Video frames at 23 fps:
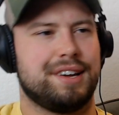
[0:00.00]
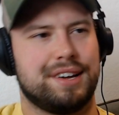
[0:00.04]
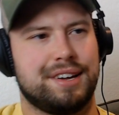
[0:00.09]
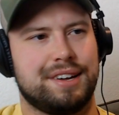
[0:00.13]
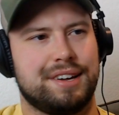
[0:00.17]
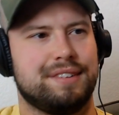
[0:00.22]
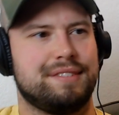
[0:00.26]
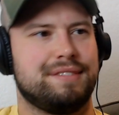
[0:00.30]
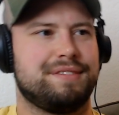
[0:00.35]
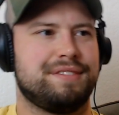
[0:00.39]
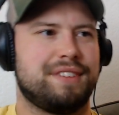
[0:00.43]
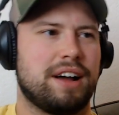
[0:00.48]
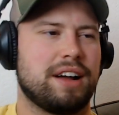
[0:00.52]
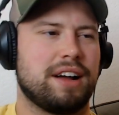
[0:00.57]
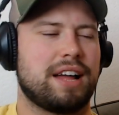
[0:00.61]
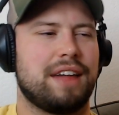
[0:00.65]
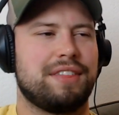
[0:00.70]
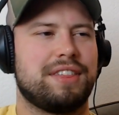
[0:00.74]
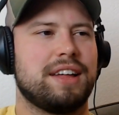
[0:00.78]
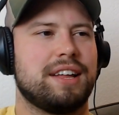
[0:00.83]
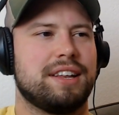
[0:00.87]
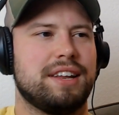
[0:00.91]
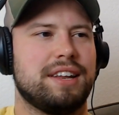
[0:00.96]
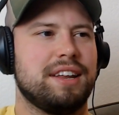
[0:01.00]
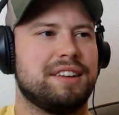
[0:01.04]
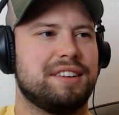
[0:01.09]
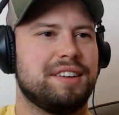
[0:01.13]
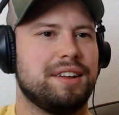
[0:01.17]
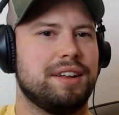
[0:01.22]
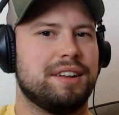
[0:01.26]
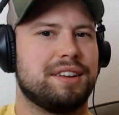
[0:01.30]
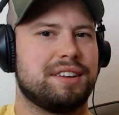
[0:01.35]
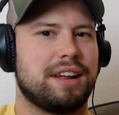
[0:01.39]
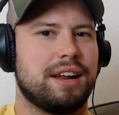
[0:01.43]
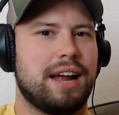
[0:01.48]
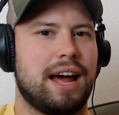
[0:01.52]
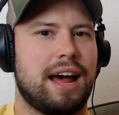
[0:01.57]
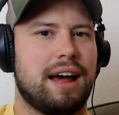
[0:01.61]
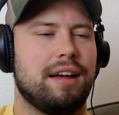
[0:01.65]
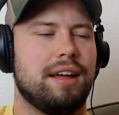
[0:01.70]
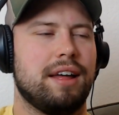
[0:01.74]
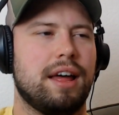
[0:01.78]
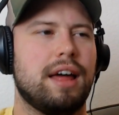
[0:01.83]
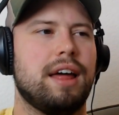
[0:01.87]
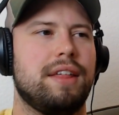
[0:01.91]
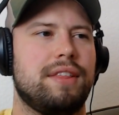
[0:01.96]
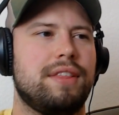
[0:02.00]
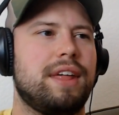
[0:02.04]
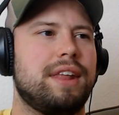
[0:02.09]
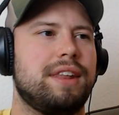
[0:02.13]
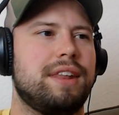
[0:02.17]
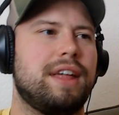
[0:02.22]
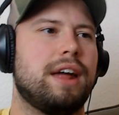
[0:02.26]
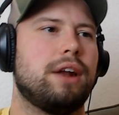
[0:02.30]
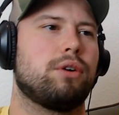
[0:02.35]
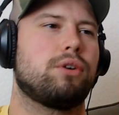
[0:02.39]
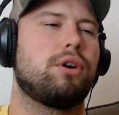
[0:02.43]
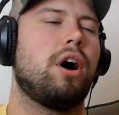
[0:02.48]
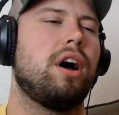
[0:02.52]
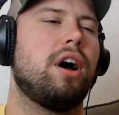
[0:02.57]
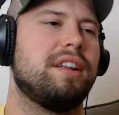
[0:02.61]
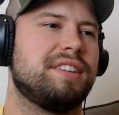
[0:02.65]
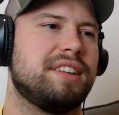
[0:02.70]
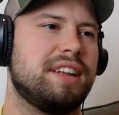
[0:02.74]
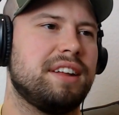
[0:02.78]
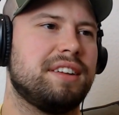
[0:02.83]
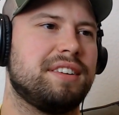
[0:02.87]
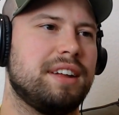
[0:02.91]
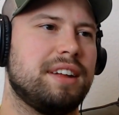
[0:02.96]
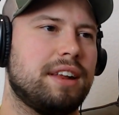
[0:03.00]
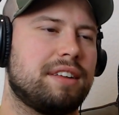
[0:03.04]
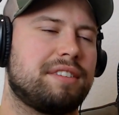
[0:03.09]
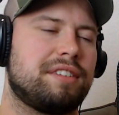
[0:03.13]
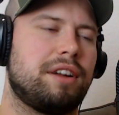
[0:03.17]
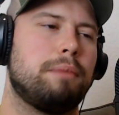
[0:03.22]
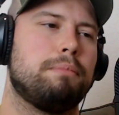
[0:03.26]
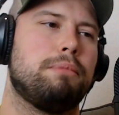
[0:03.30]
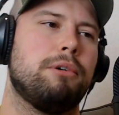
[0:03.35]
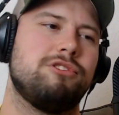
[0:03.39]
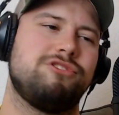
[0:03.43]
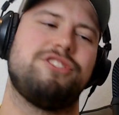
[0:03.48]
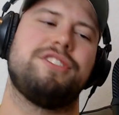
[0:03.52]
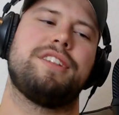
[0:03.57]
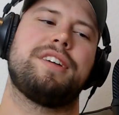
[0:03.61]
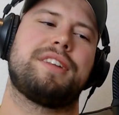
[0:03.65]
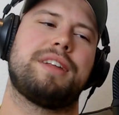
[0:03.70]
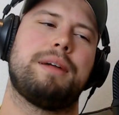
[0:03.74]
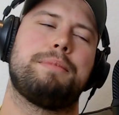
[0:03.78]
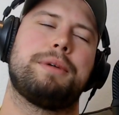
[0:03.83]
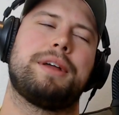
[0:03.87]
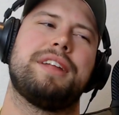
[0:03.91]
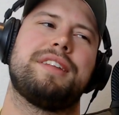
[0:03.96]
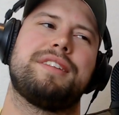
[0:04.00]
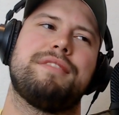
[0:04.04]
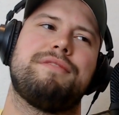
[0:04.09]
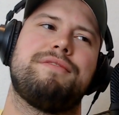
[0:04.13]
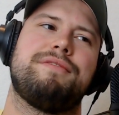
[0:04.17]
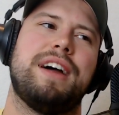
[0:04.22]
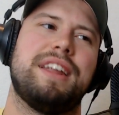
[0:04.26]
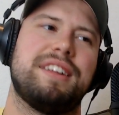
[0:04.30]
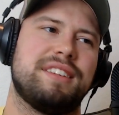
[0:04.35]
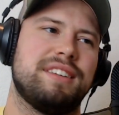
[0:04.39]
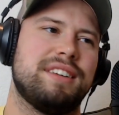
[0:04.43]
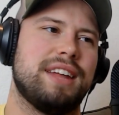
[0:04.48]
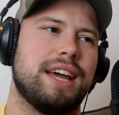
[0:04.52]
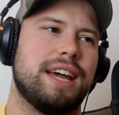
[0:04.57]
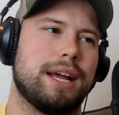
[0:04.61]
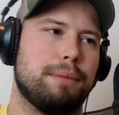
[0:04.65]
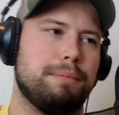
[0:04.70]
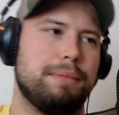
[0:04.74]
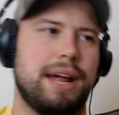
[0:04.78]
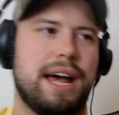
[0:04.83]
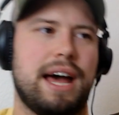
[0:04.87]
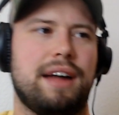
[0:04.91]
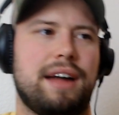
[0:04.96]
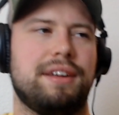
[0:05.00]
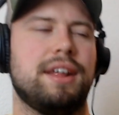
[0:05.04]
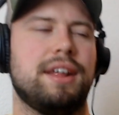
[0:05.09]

fuck, I think DC is going to have, and then that'll cause DC to start pushing things up against the fence and take him down.